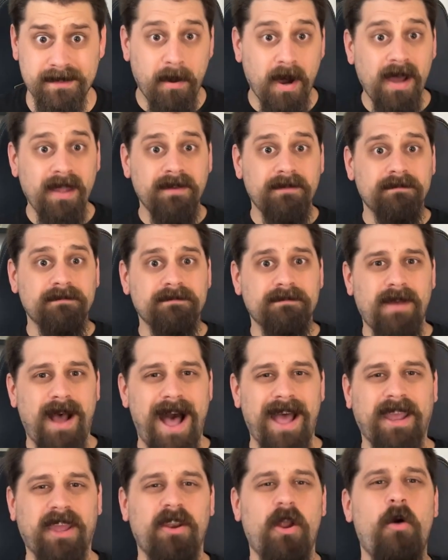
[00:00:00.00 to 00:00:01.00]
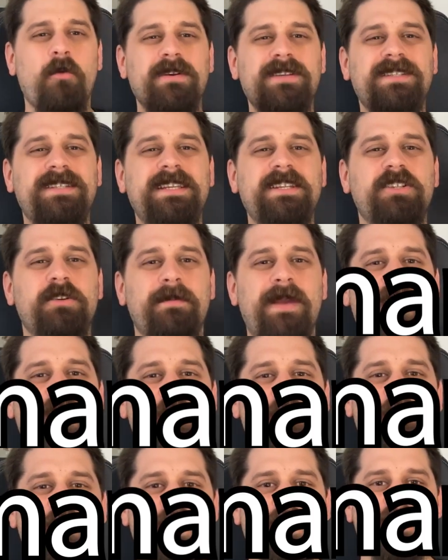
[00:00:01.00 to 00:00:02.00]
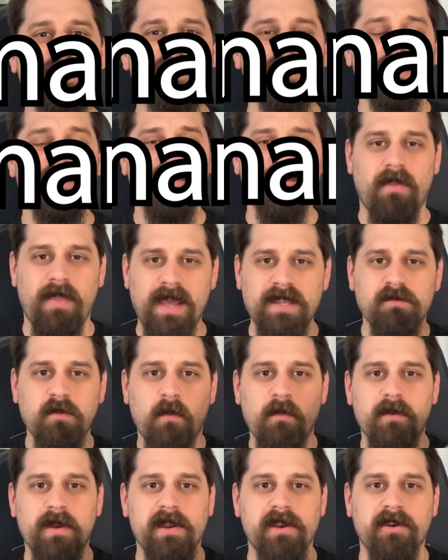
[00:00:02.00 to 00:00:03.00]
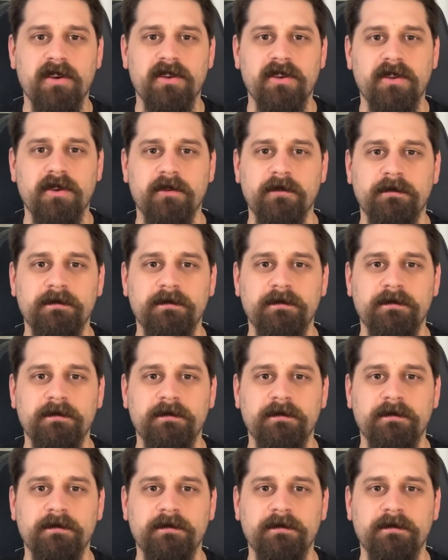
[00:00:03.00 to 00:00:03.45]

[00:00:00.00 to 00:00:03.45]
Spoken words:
But I can always teach a man to fish, so that's what we're here to do.